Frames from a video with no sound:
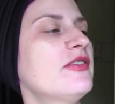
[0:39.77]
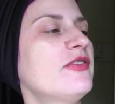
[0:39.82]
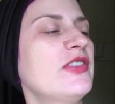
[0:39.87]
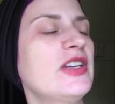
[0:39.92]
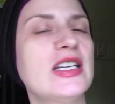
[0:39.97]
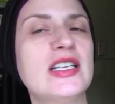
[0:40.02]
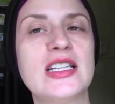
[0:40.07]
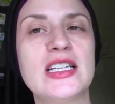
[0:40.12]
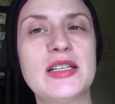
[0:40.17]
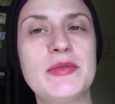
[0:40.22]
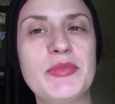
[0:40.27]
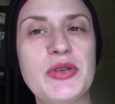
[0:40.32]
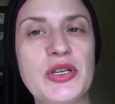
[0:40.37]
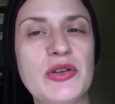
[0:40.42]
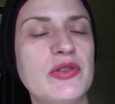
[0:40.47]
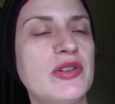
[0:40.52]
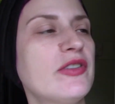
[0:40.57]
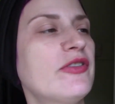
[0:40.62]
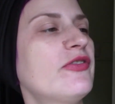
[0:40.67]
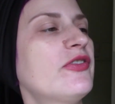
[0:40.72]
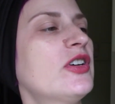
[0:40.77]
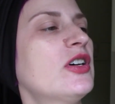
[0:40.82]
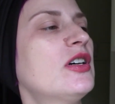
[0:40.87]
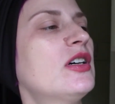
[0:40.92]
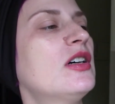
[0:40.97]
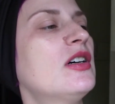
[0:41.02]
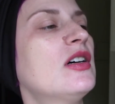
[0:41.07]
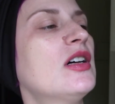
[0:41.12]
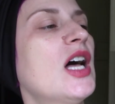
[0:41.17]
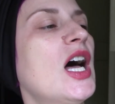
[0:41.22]
Feeling
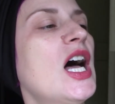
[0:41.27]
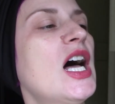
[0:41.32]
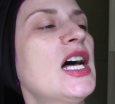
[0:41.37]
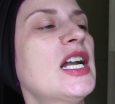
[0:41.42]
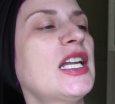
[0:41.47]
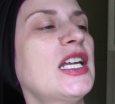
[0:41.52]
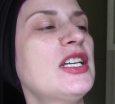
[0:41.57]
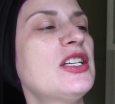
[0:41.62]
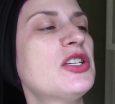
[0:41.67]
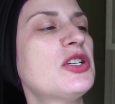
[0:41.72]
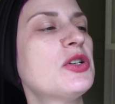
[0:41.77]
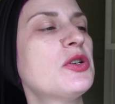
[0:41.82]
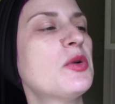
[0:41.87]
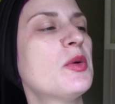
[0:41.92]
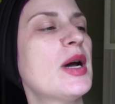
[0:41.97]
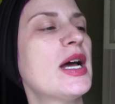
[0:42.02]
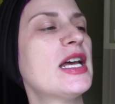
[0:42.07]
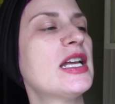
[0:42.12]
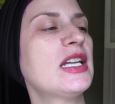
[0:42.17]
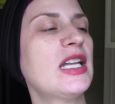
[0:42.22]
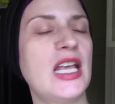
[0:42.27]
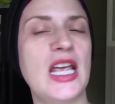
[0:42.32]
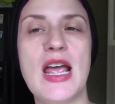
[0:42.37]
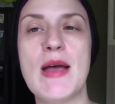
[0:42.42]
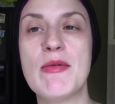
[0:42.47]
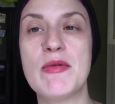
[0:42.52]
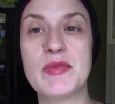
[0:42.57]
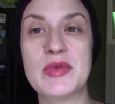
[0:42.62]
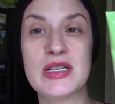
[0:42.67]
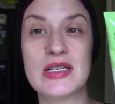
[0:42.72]
Beautiful Honeydew and
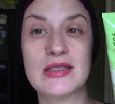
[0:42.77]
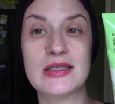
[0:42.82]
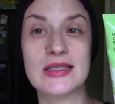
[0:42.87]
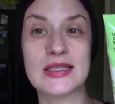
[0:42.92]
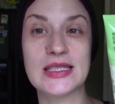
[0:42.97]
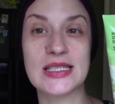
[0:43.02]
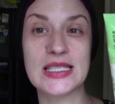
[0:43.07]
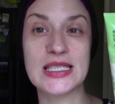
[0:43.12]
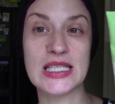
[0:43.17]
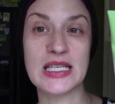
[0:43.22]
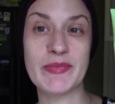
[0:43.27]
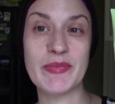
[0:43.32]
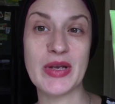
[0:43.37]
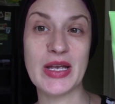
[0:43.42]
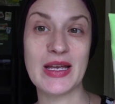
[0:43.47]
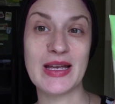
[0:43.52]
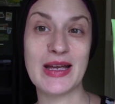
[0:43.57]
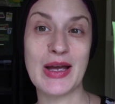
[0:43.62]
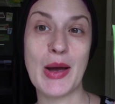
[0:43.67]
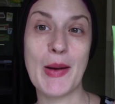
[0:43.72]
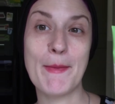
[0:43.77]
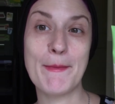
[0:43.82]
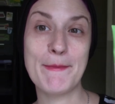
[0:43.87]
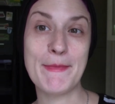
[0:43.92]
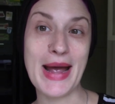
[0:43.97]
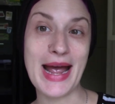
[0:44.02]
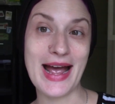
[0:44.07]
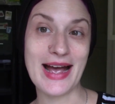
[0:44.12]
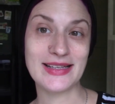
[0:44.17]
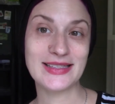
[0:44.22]
Chamomile Sleeping
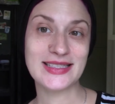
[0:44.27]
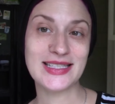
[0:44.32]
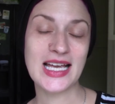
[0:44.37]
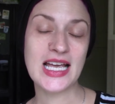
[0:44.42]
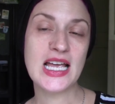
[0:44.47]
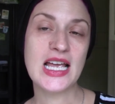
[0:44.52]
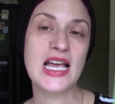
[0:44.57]
Mask.